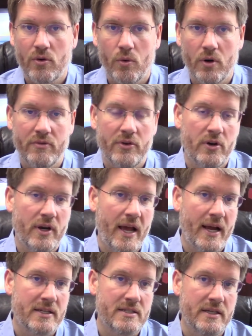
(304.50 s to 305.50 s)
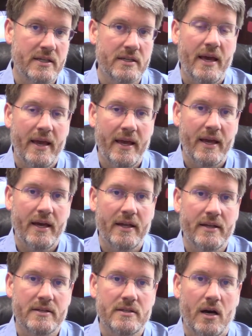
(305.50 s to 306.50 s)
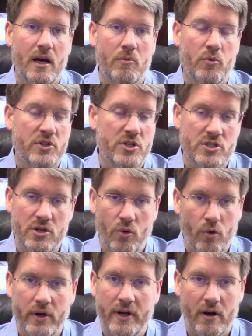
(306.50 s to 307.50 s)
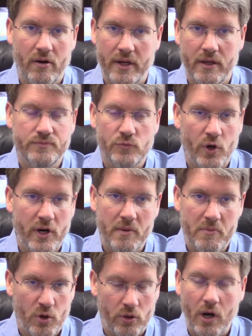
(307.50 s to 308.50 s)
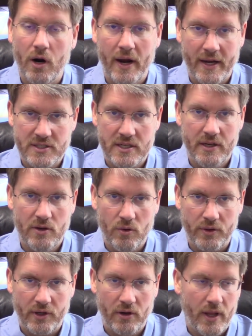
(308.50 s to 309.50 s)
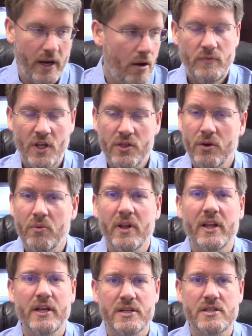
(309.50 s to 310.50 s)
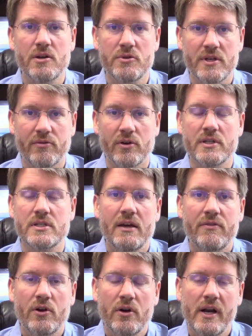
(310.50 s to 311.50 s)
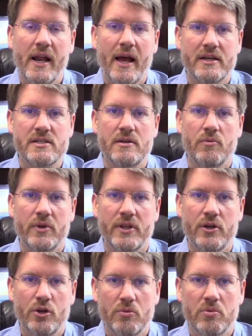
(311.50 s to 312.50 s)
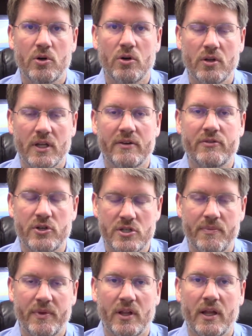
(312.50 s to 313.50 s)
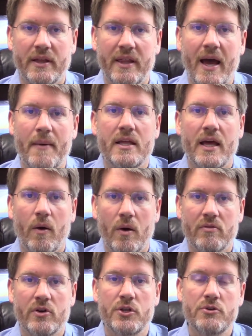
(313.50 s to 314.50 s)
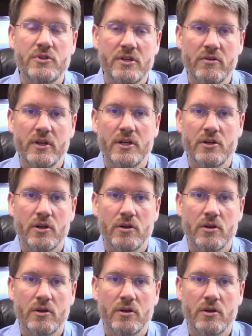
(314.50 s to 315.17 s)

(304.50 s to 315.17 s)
or if you're in an accident and with just an ordinary run-of-the-mill car accident in North Carolina. There really is no difference. If you're in an accident with an Uber or Lyft or something like that, however, you do need to